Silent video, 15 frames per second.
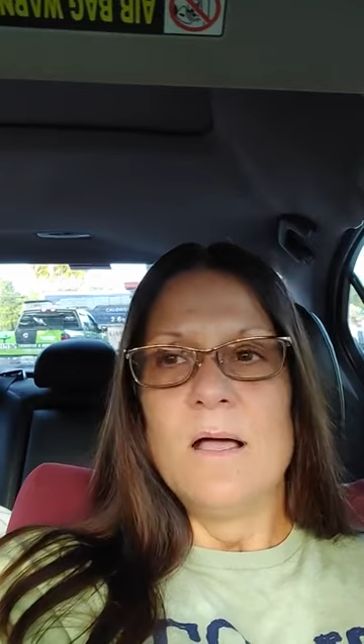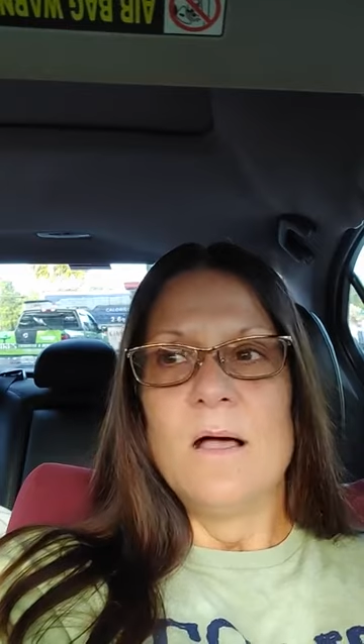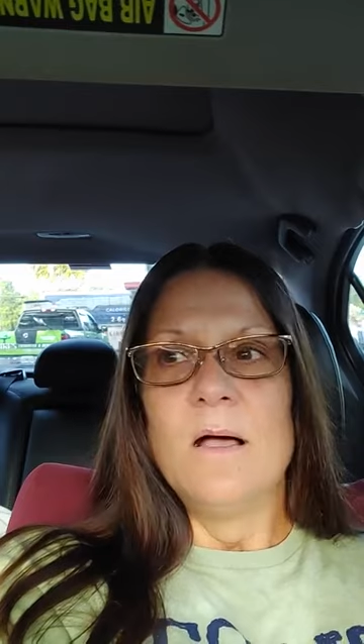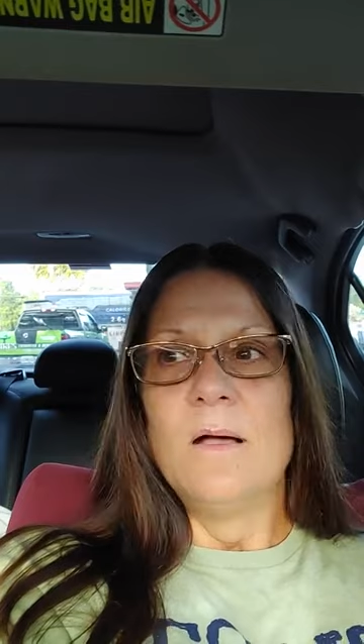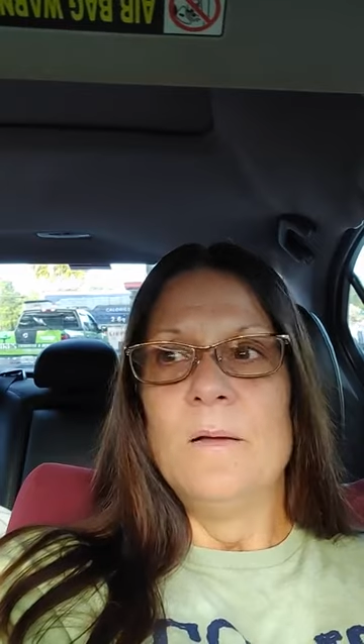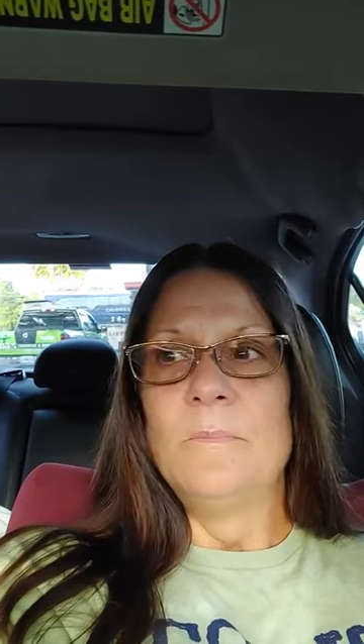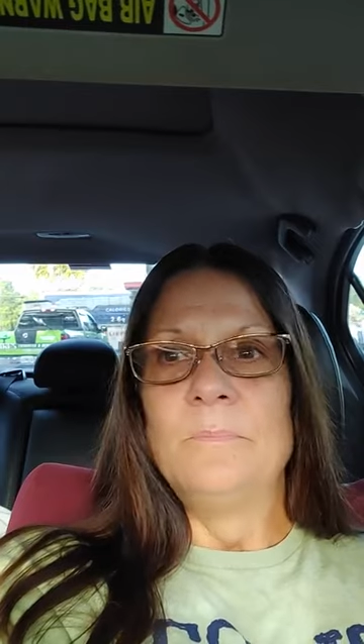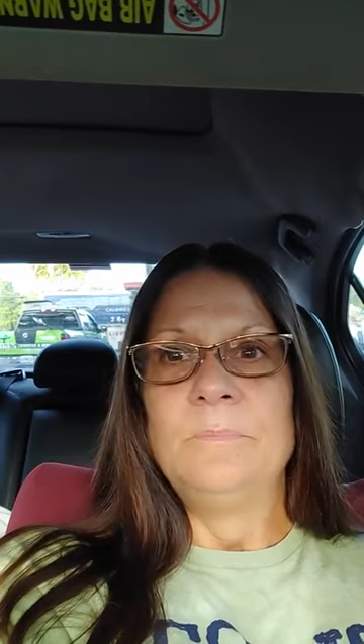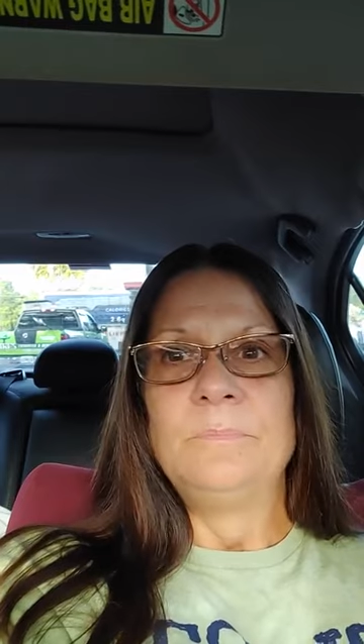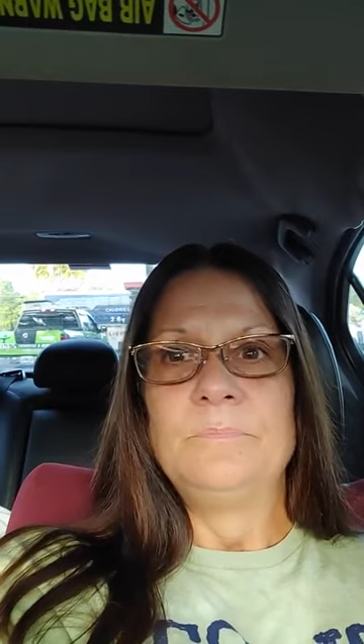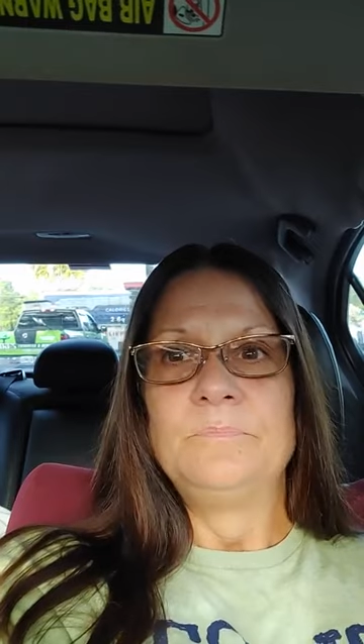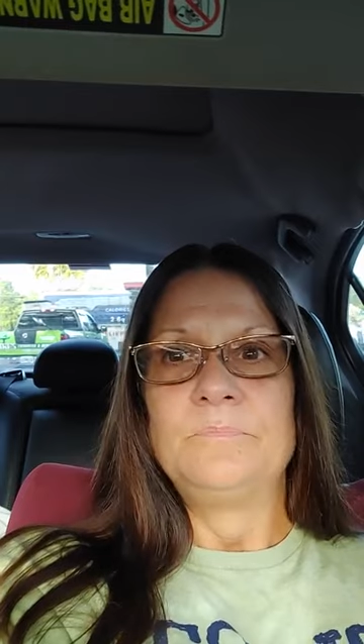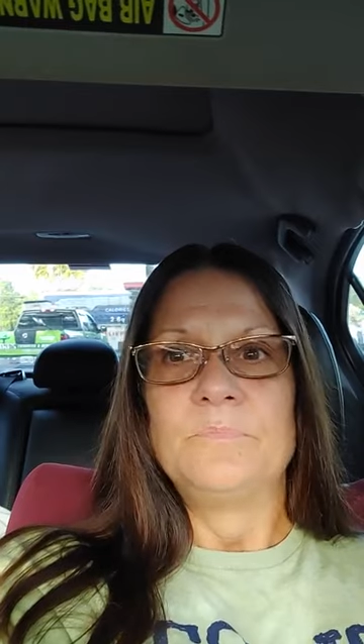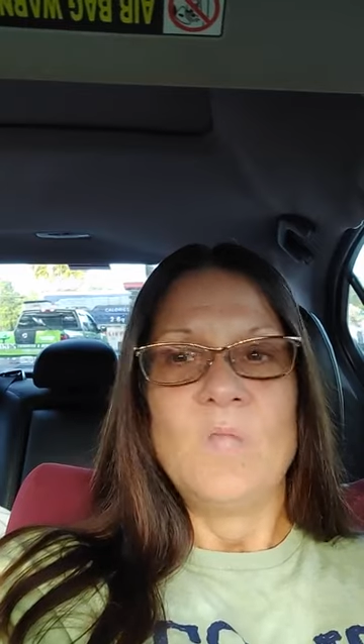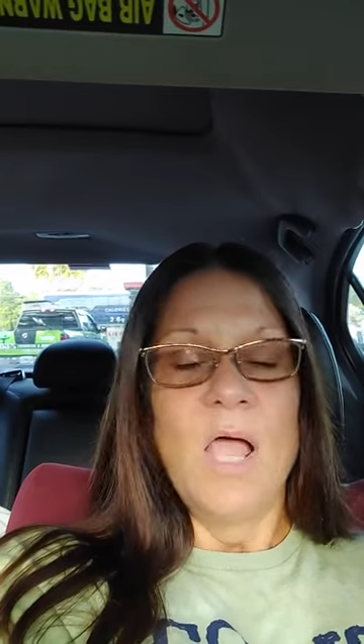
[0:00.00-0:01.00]
Um,
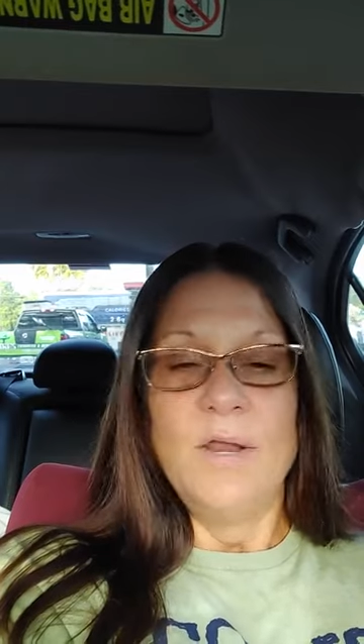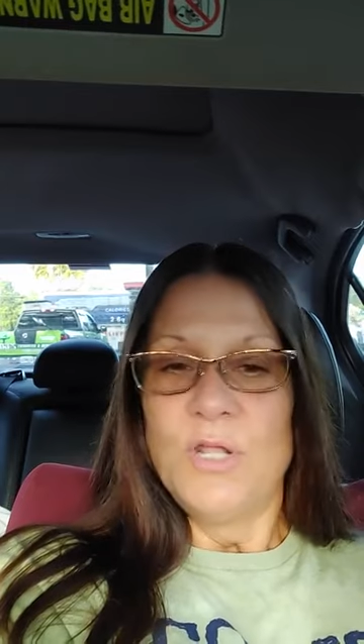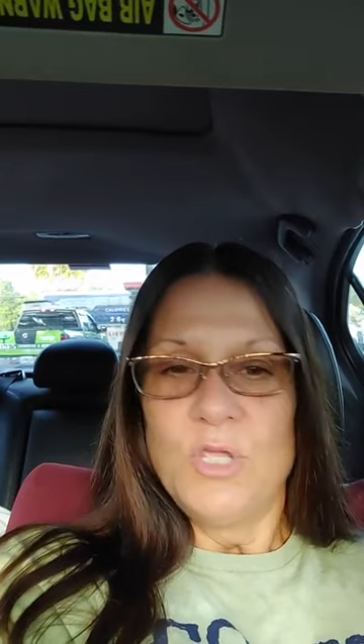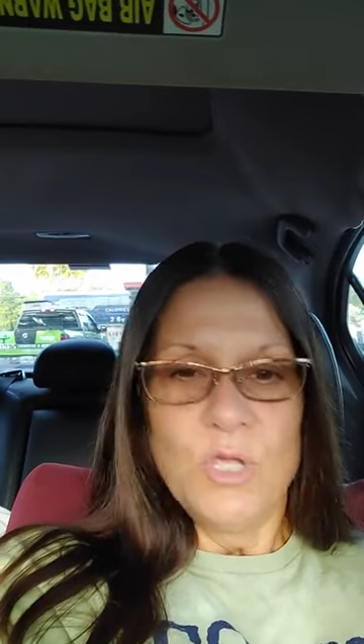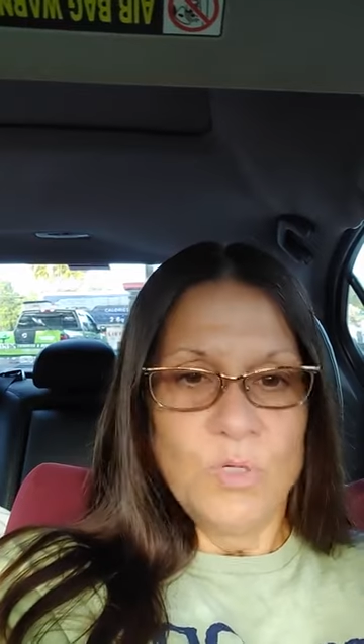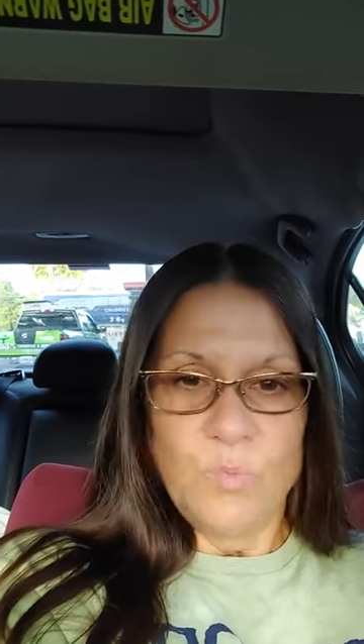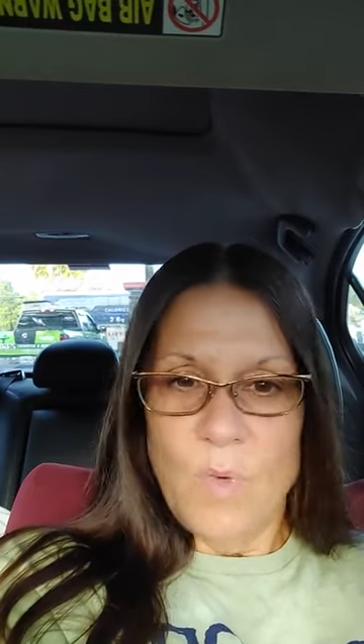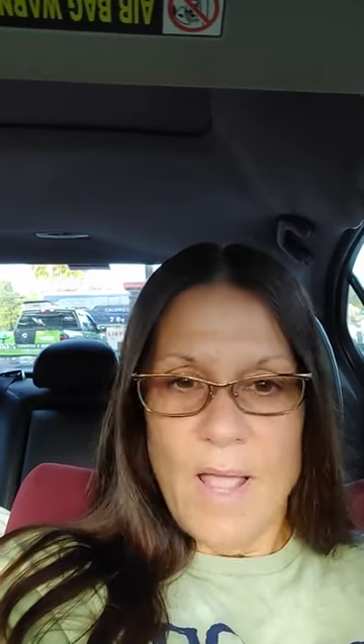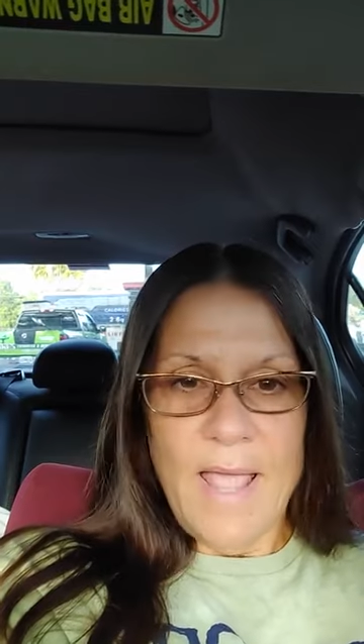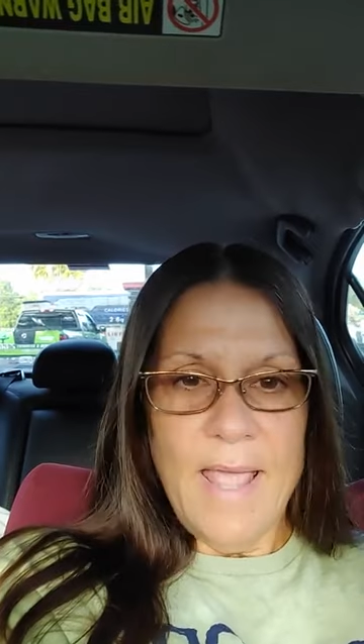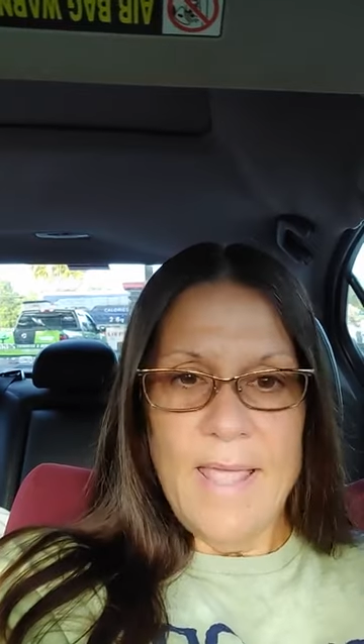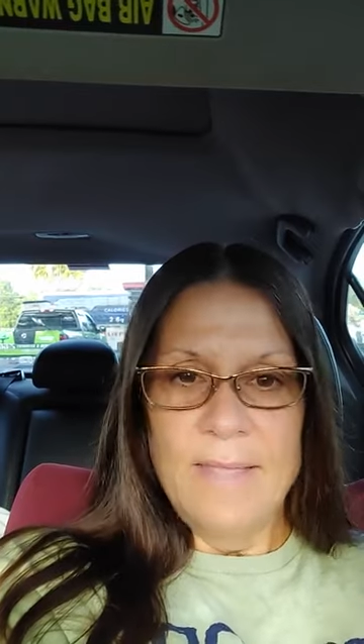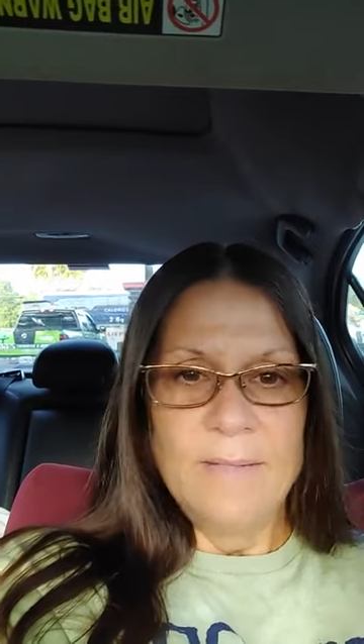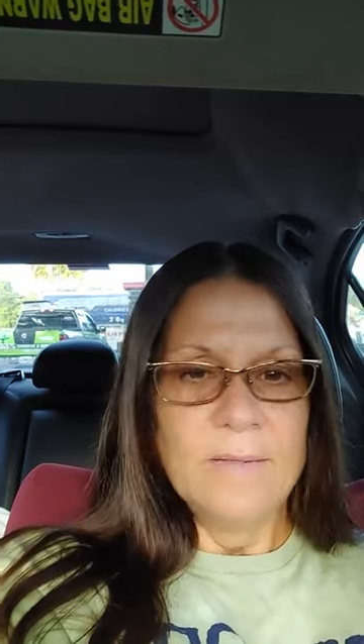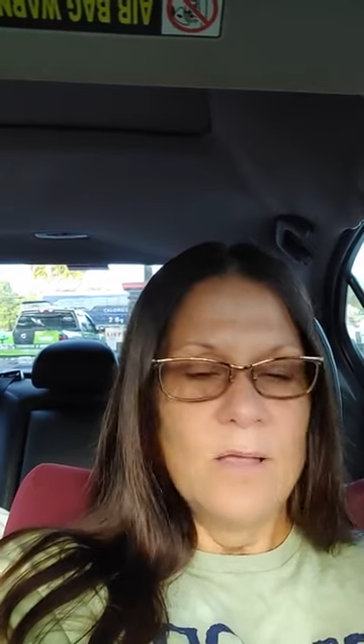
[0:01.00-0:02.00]
not in a good
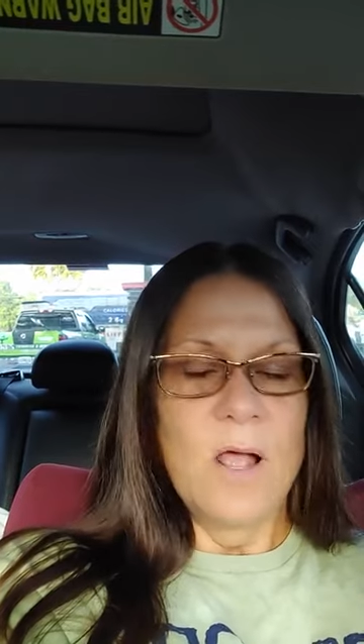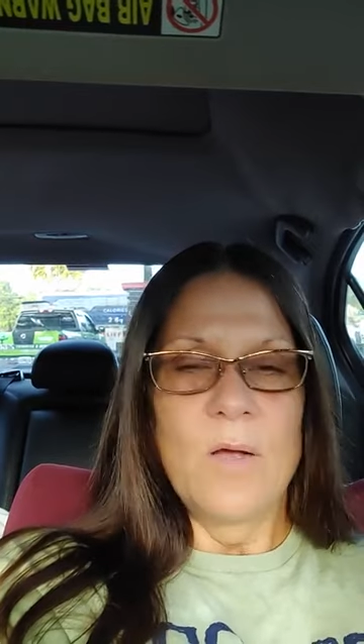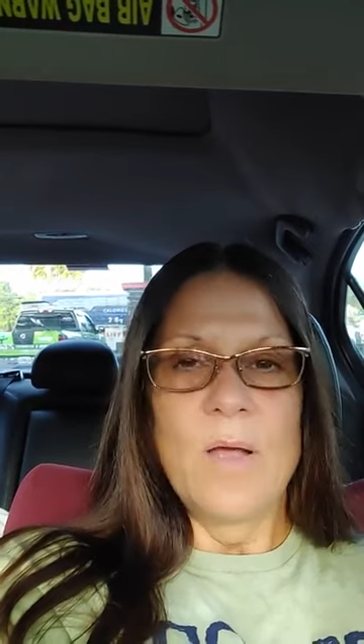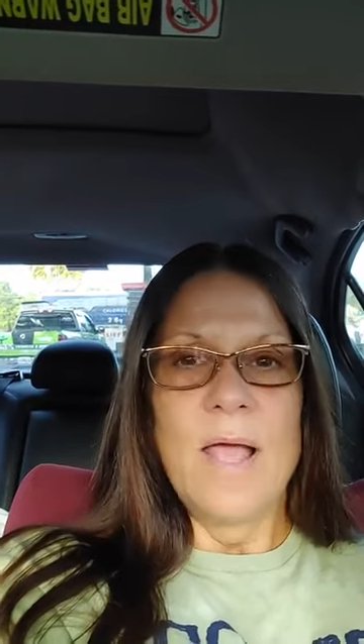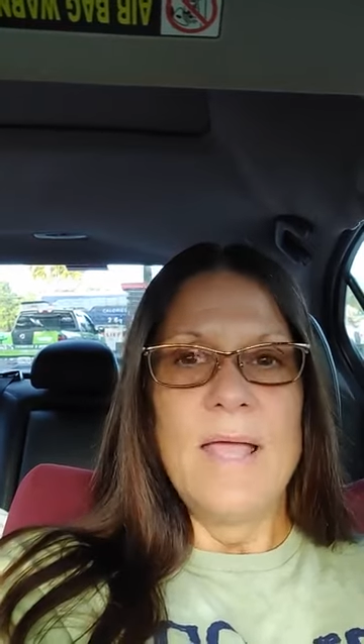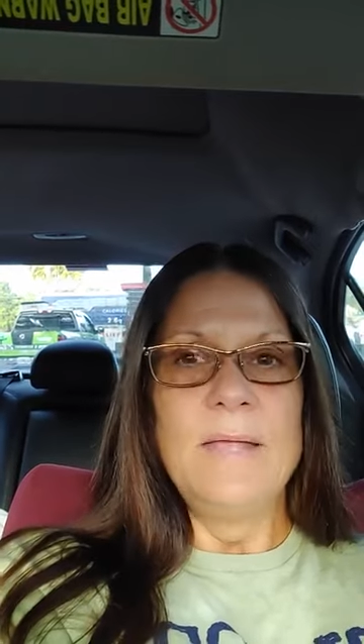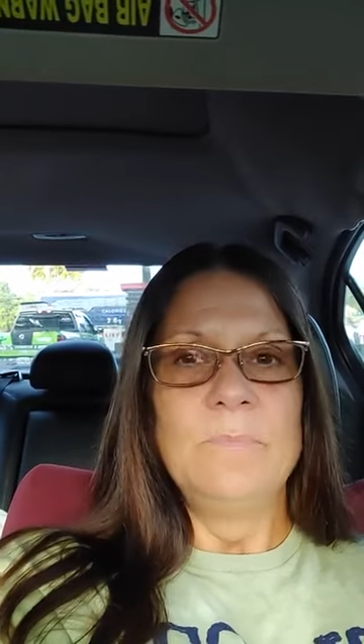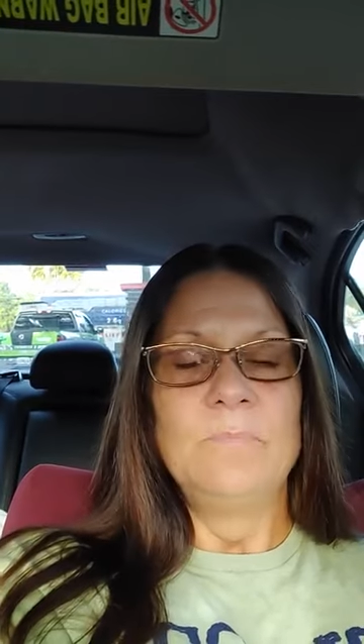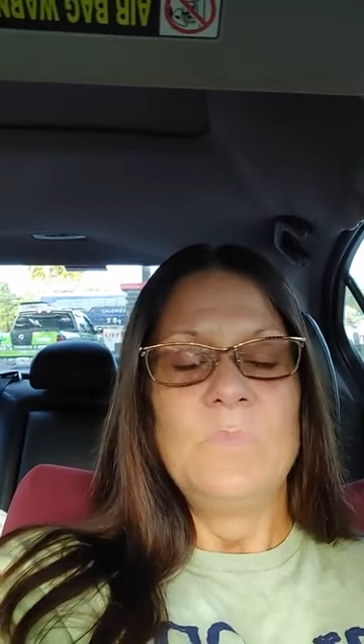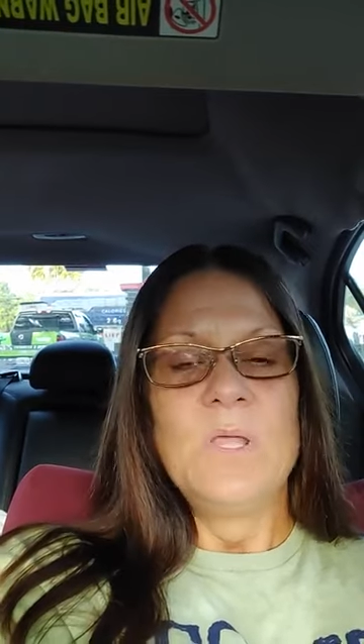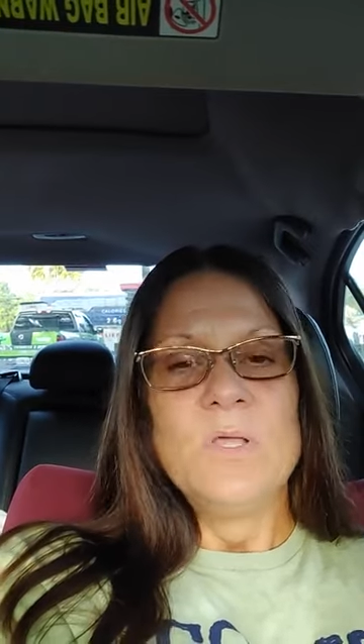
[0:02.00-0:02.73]
way, all right?